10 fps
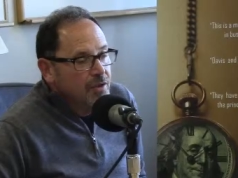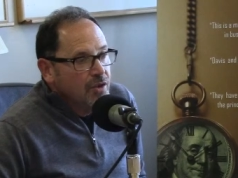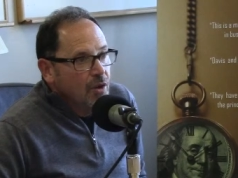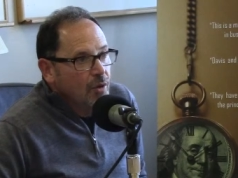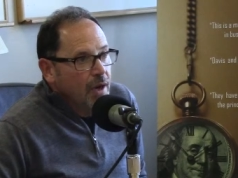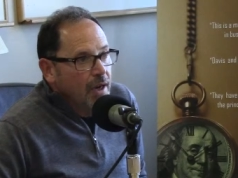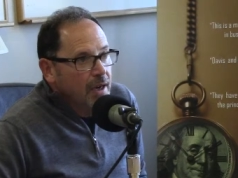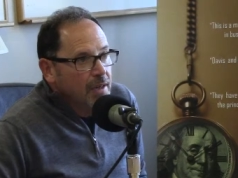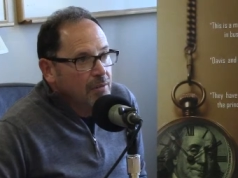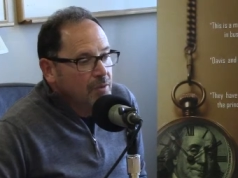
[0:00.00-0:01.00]
So,
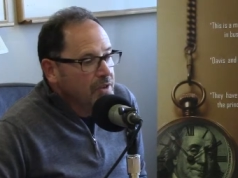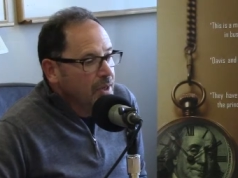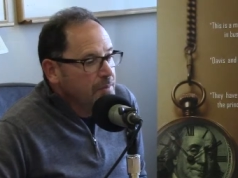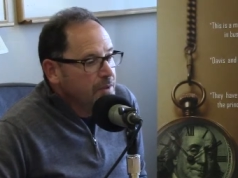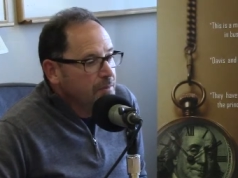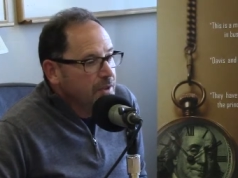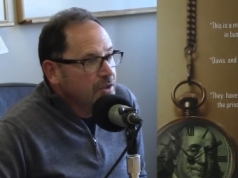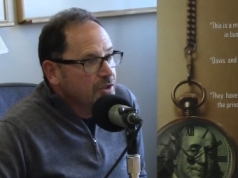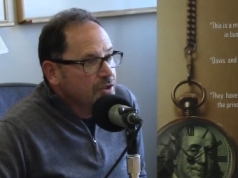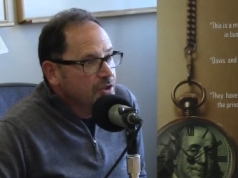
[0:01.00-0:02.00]
uh, what types of
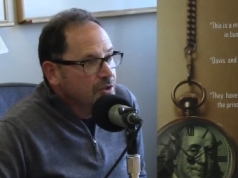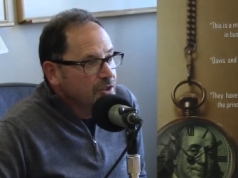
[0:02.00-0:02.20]
businesses